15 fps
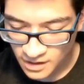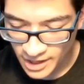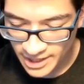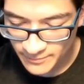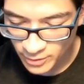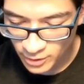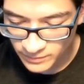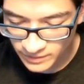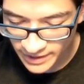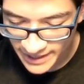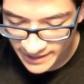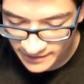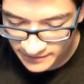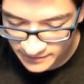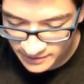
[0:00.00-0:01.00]
All right,
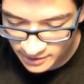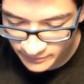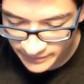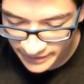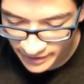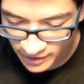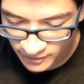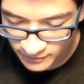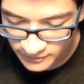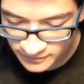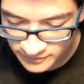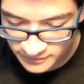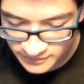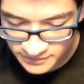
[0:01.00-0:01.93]
Immobile. Here we go.